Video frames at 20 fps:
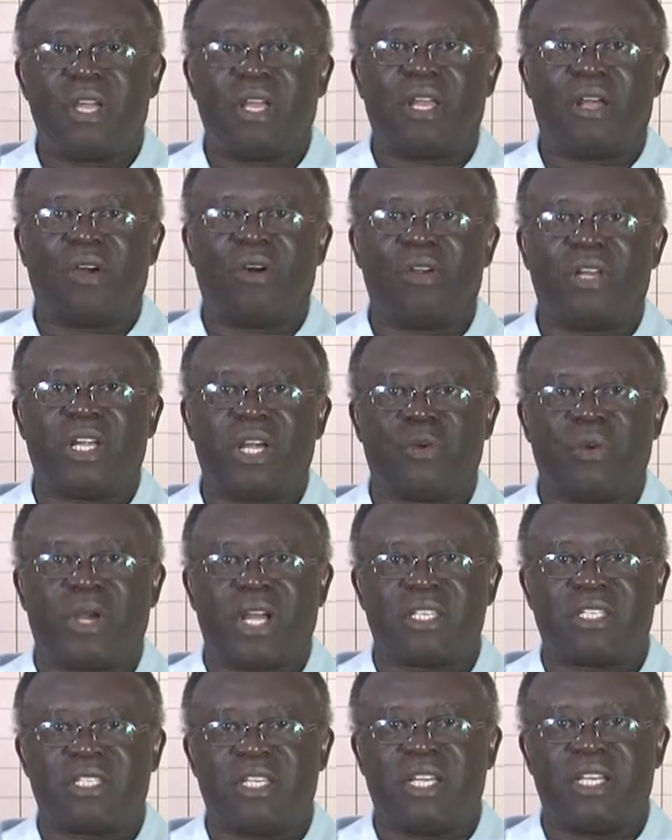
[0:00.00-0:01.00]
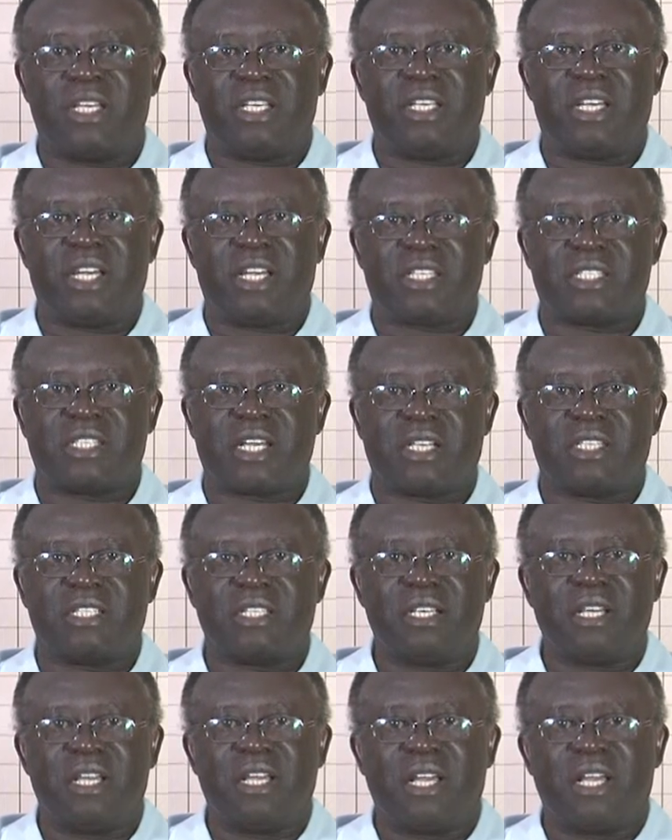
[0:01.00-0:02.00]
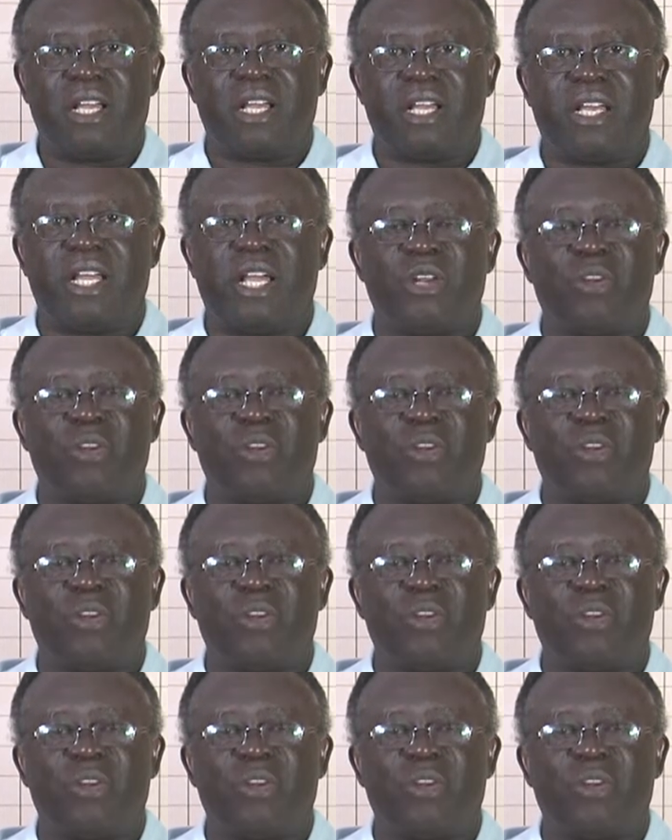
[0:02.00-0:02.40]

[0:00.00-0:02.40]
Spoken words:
Now, all that we are saying here is that the